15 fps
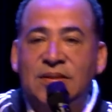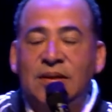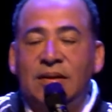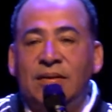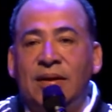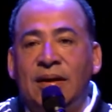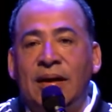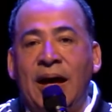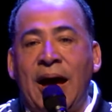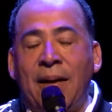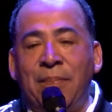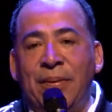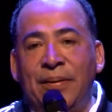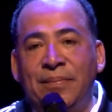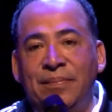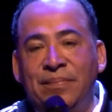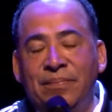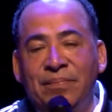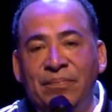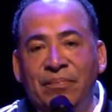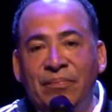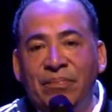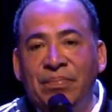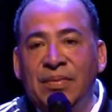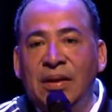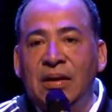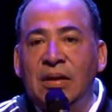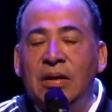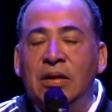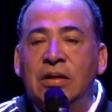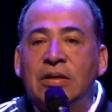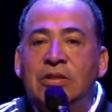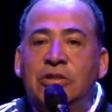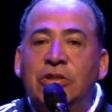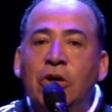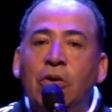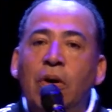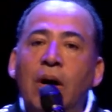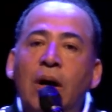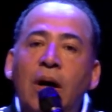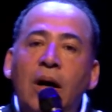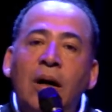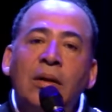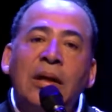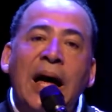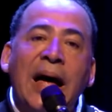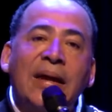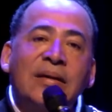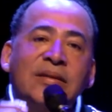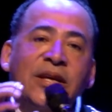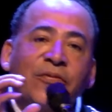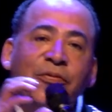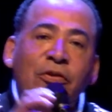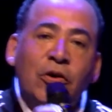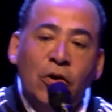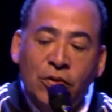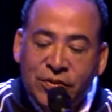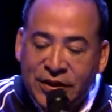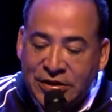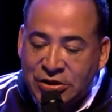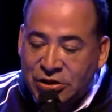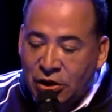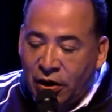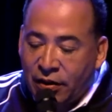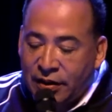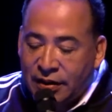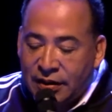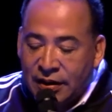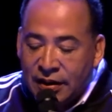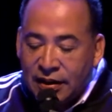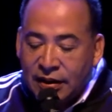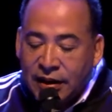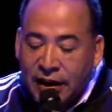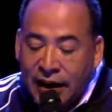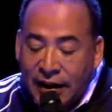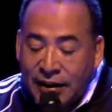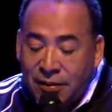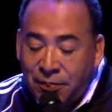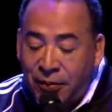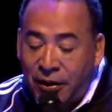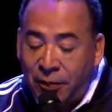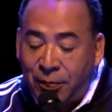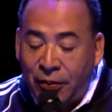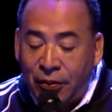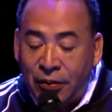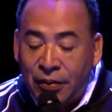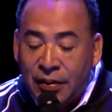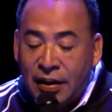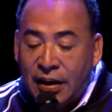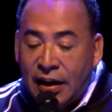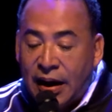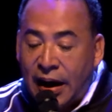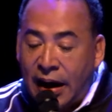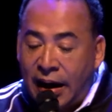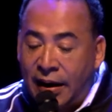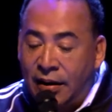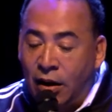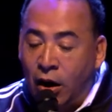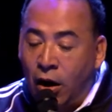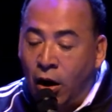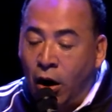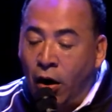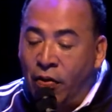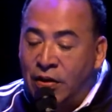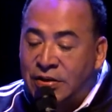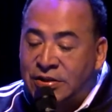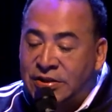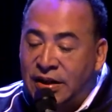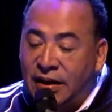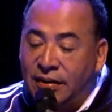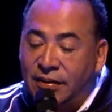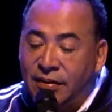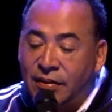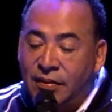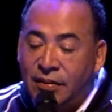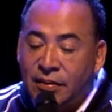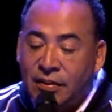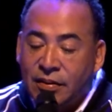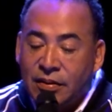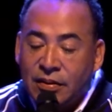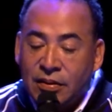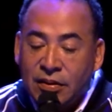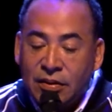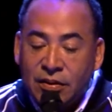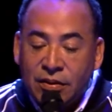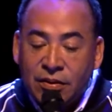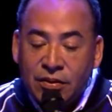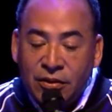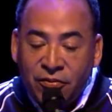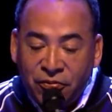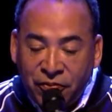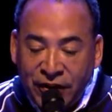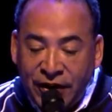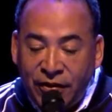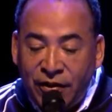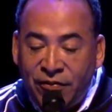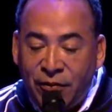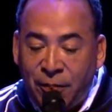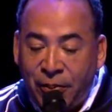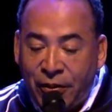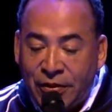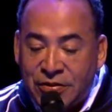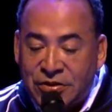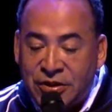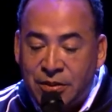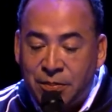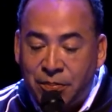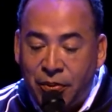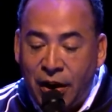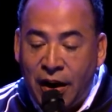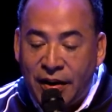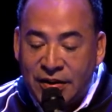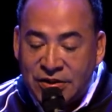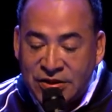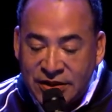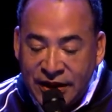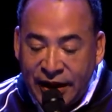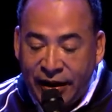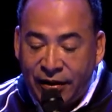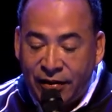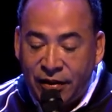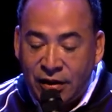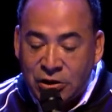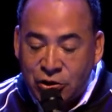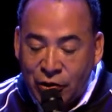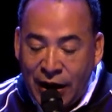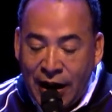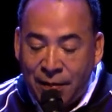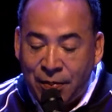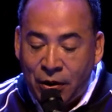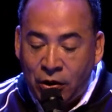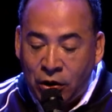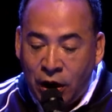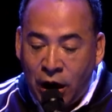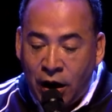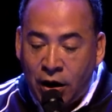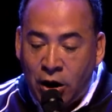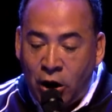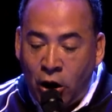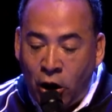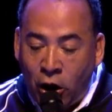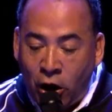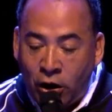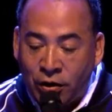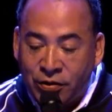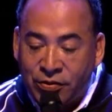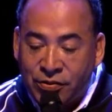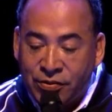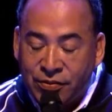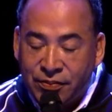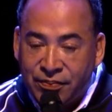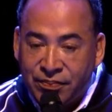that, that happen. So a lot of difficulties started hitting people, and all of a sudden, the fear of a person brought a snare, a trap, a lock, a halt.